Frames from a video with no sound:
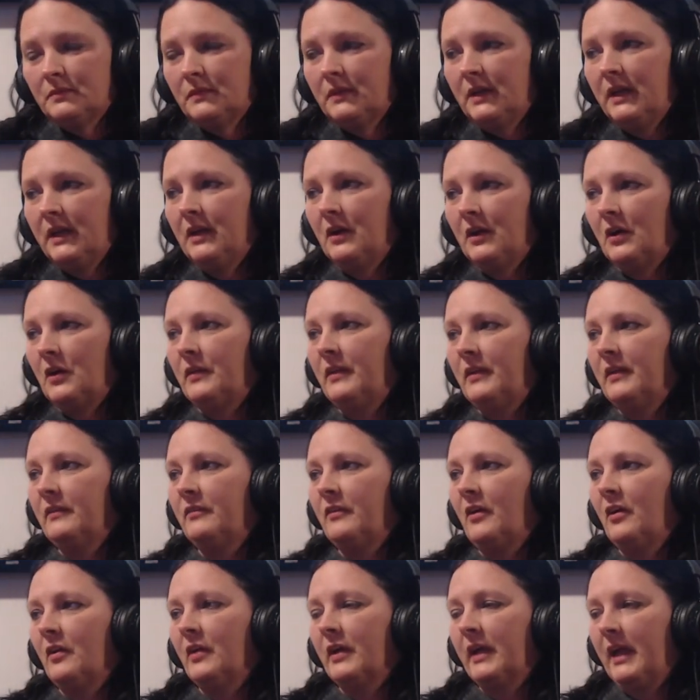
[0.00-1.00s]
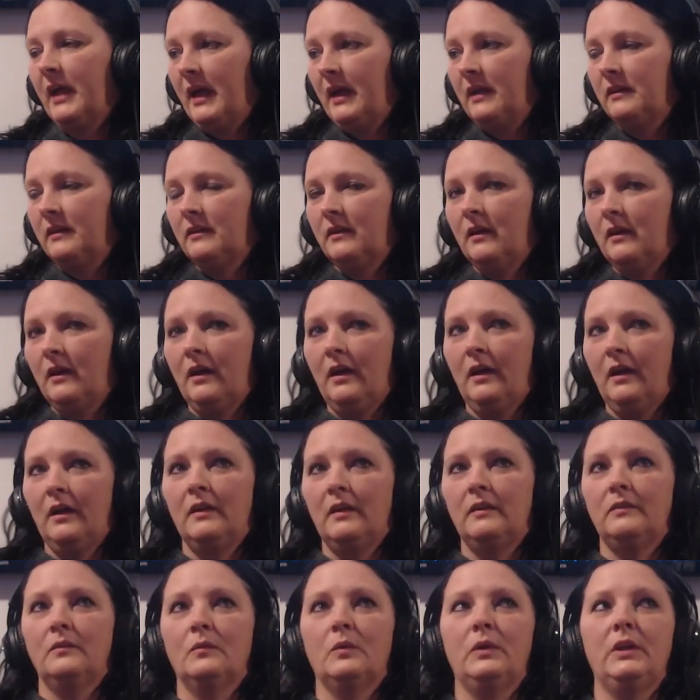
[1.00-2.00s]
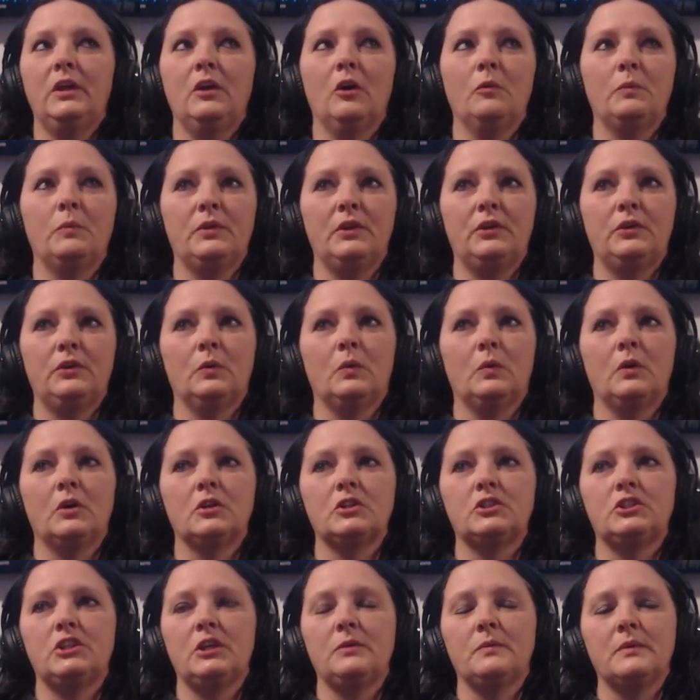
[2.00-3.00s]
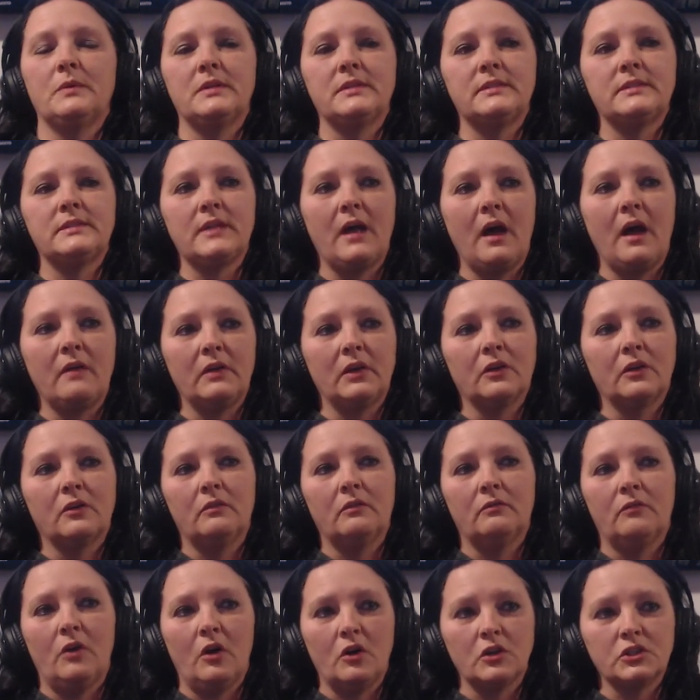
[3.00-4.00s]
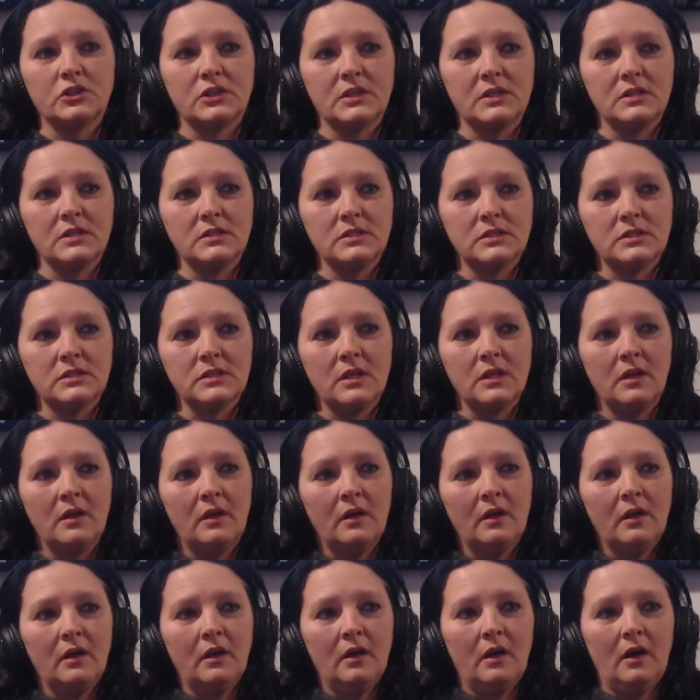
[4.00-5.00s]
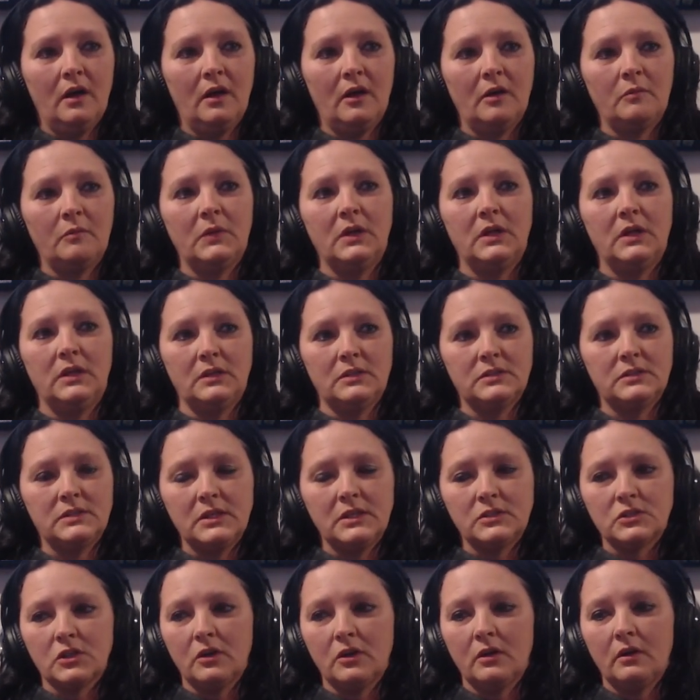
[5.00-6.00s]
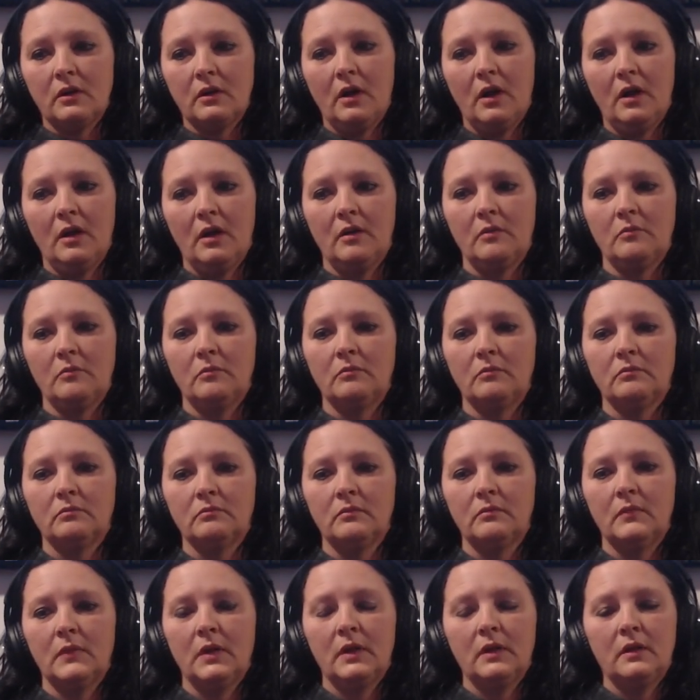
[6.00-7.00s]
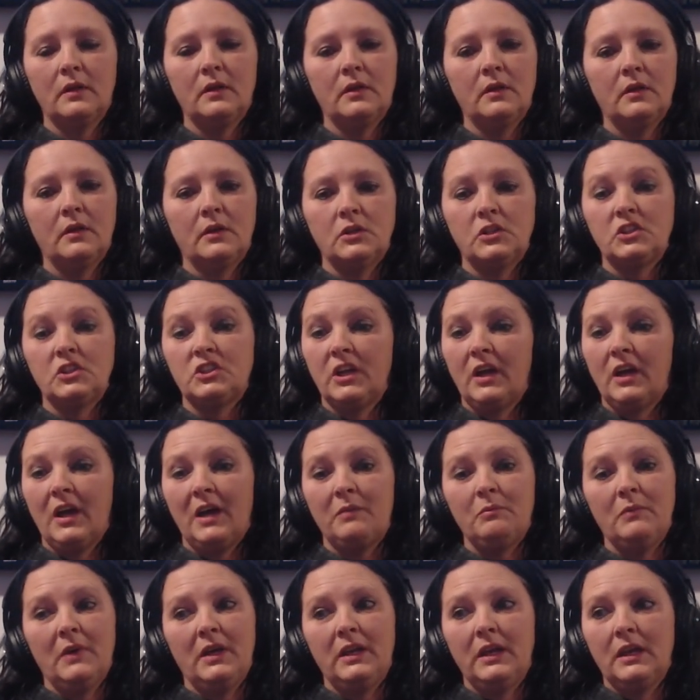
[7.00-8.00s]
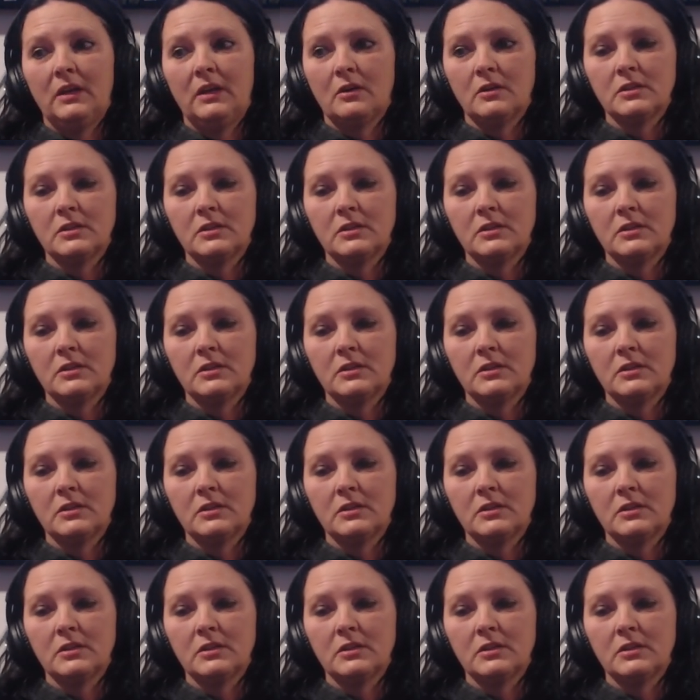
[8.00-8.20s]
he heard the fall again. And when he opened the door, she was having convulsions um, and a seizure. Um, she had many in